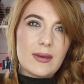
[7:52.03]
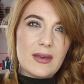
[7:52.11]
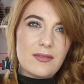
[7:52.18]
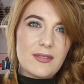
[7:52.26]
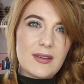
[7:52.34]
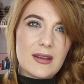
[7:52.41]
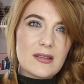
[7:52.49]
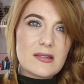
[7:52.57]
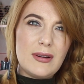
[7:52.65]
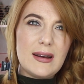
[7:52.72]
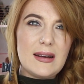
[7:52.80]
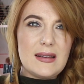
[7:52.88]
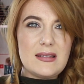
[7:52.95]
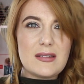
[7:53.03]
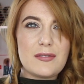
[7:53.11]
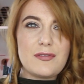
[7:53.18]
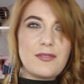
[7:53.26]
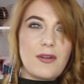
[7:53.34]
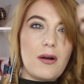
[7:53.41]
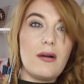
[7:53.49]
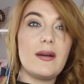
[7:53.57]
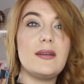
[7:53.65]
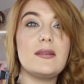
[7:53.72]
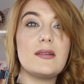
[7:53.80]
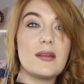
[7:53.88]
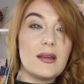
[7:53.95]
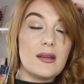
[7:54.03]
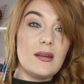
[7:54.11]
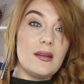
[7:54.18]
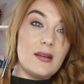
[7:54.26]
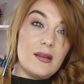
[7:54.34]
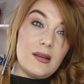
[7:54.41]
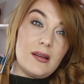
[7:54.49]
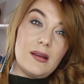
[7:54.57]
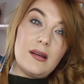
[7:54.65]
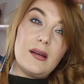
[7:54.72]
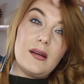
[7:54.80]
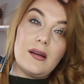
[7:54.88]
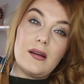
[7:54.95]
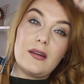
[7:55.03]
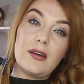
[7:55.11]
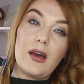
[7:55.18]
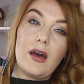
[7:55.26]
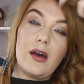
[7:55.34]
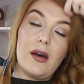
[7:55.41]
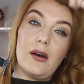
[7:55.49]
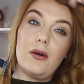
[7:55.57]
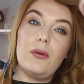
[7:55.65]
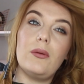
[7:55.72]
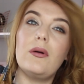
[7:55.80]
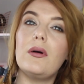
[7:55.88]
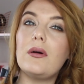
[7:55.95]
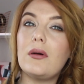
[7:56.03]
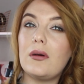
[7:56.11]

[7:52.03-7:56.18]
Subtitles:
giving it a really defined curl.